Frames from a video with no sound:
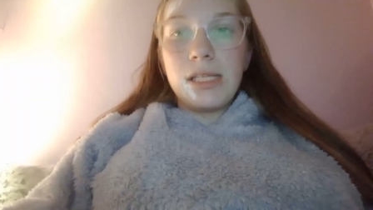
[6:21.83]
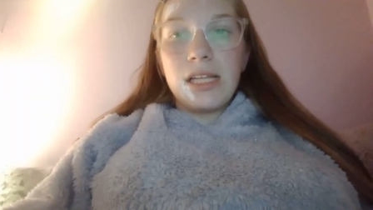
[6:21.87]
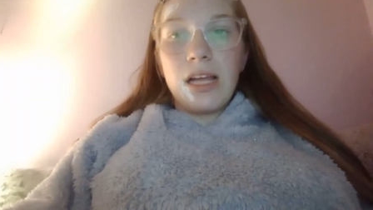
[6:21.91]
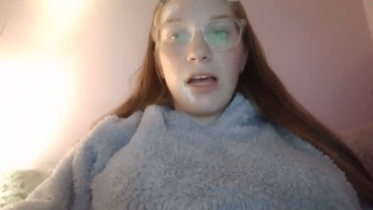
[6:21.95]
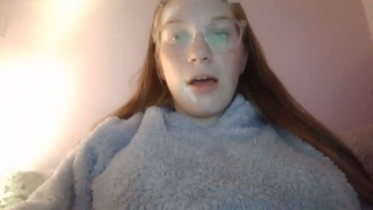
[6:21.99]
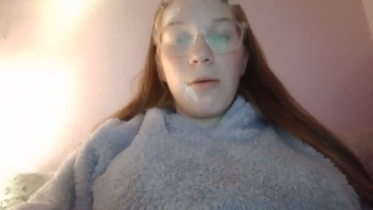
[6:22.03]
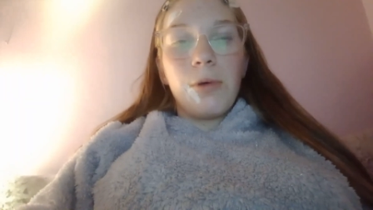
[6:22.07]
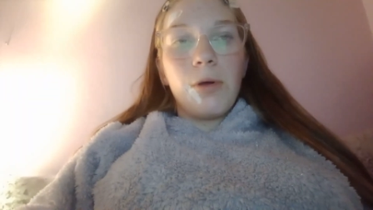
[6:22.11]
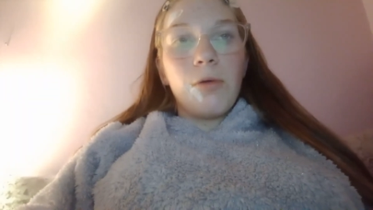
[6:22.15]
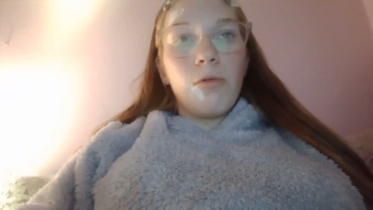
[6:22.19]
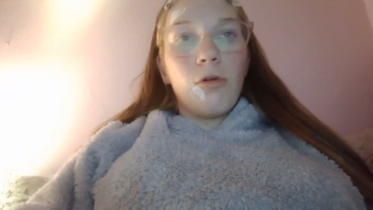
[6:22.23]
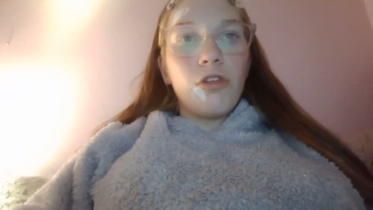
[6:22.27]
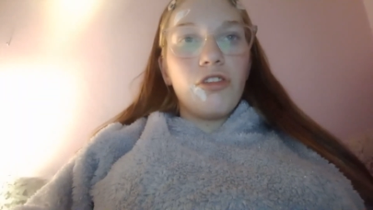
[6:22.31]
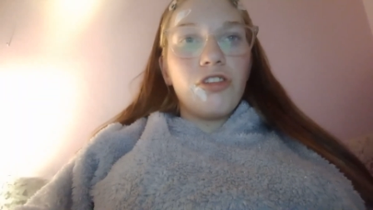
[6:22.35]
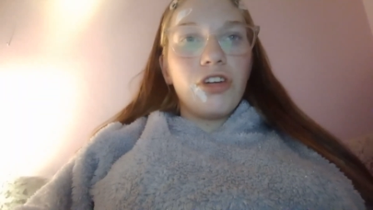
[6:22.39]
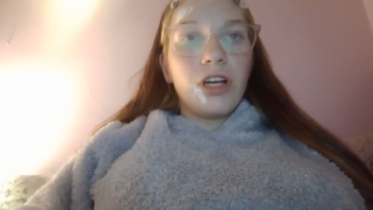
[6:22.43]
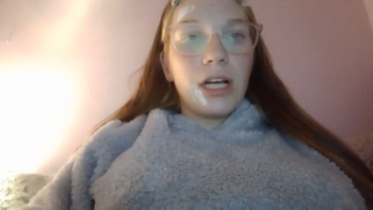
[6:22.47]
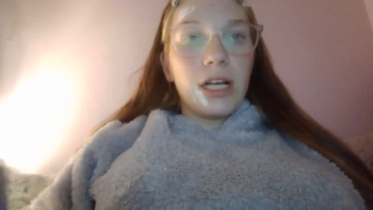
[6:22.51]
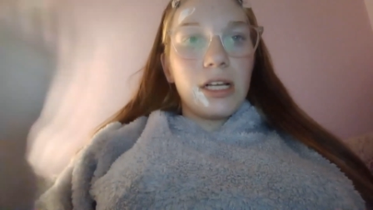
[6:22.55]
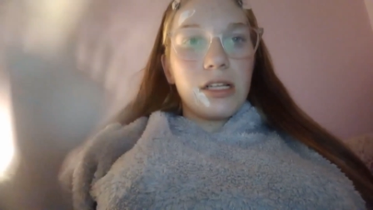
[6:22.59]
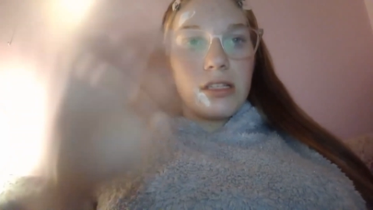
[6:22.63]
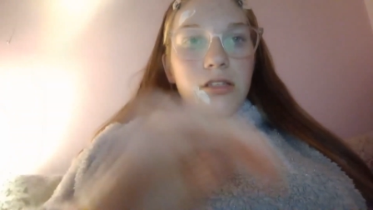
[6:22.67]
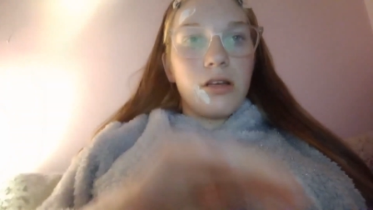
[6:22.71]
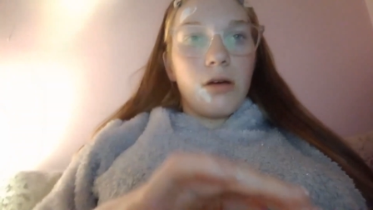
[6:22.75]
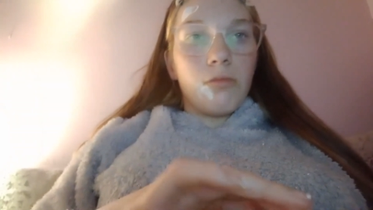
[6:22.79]
See, I've been
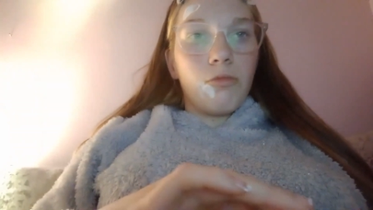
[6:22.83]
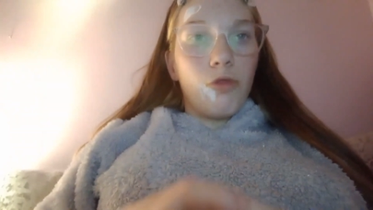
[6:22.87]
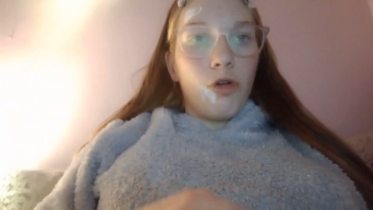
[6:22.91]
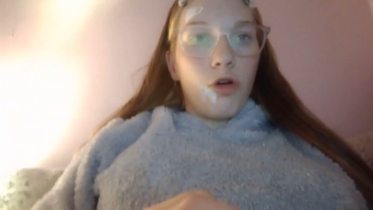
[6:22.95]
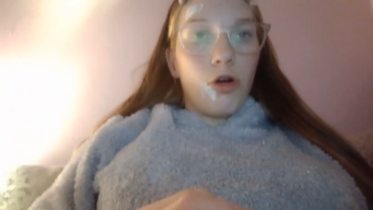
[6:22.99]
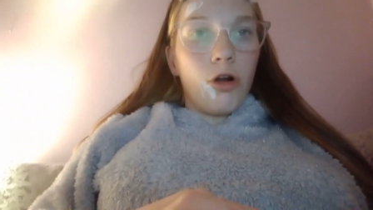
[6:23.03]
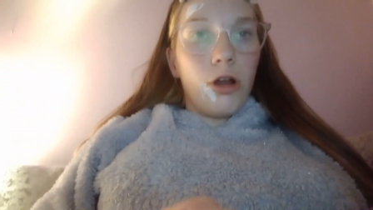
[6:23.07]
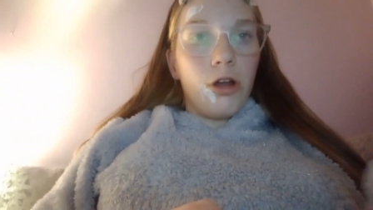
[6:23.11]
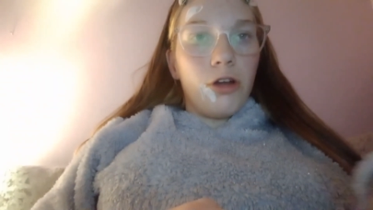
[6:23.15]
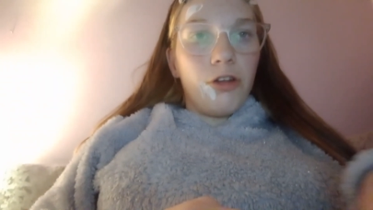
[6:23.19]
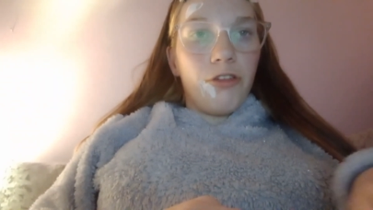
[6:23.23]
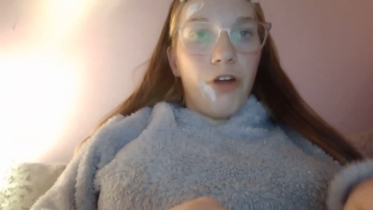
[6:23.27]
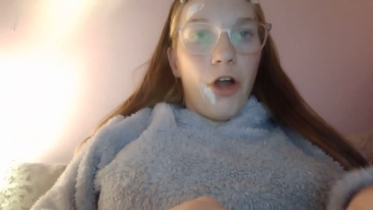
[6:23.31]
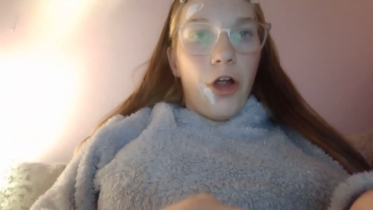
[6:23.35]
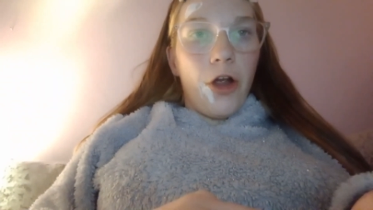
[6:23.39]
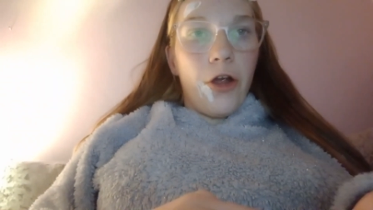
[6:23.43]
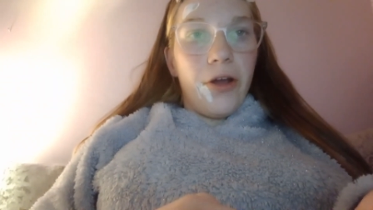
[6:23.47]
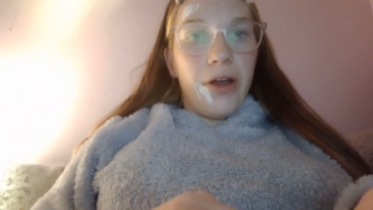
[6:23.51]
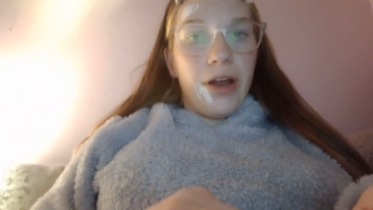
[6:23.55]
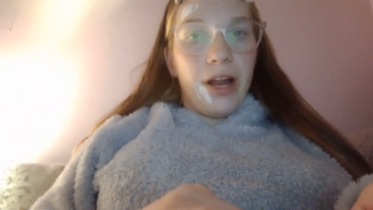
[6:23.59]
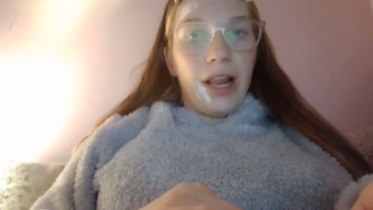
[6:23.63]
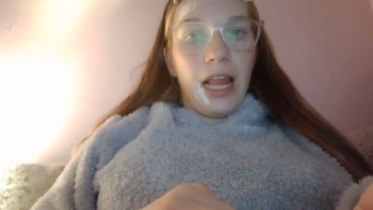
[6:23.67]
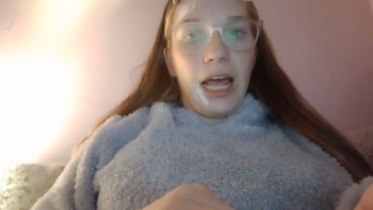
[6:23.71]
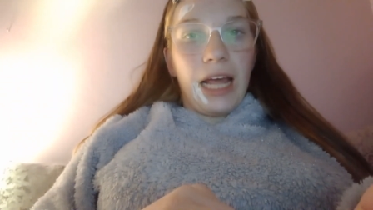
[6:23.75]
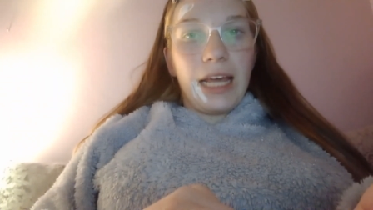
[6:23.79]
watching some Waterloo
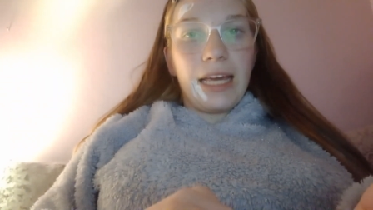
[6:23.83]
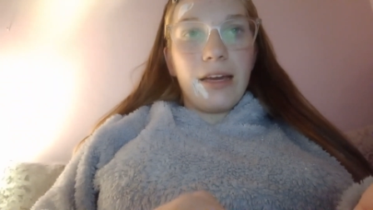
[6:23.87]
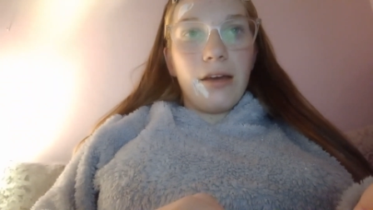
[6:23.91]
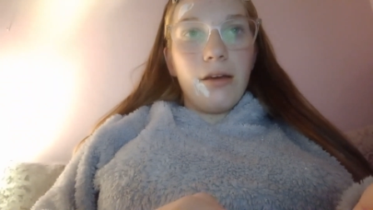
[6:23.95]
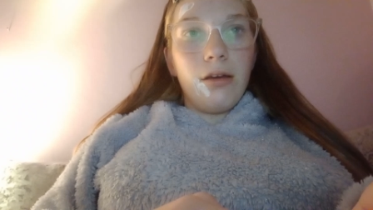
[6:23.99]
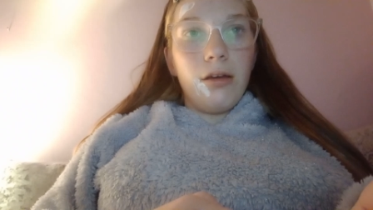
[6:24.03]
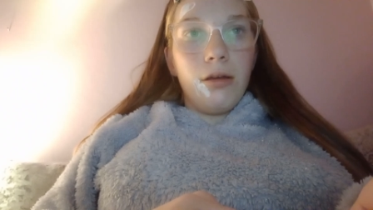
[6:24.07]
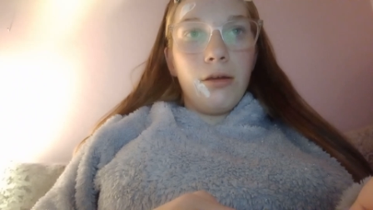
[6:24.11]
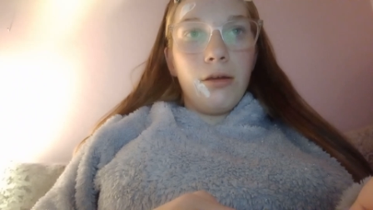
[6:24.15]
Road and like,